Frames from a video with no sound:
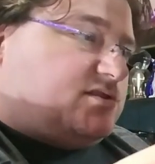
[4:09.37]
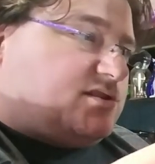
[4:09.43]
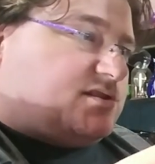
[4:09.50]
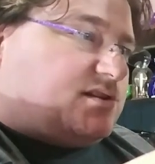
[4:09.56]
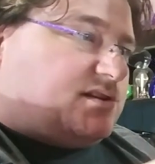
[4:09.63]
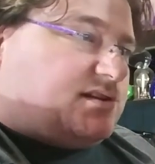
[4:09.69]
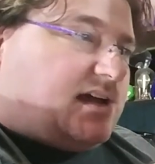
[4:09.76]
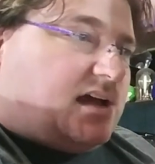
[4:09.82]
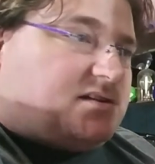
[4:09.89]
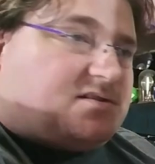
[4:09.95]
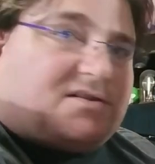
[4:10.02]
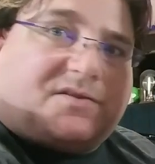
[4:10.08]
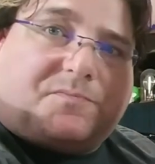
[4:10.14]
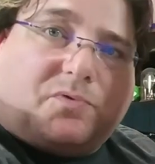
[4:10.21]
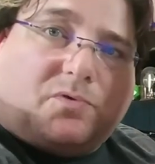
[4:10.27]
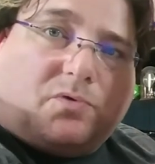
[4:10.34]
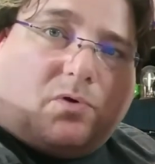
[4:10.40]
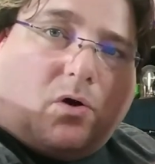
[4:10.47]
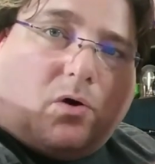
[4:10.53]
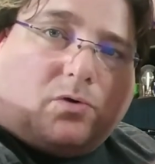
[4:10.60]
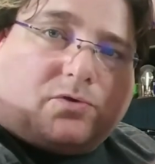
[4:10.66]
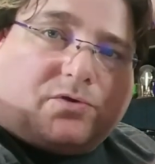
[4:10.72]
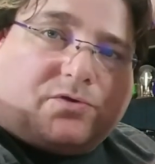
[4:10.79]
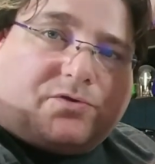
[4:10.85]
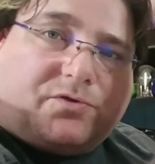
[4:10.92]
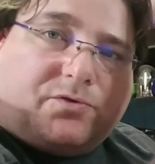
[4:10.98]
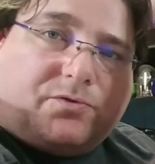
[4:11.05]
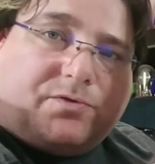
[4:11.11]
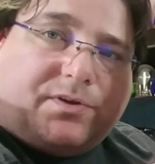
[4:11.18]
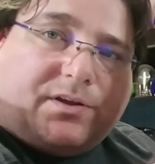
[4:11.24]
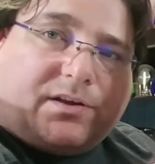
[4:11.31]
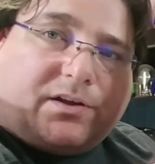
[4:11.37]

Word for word: Just attach the spool holder to the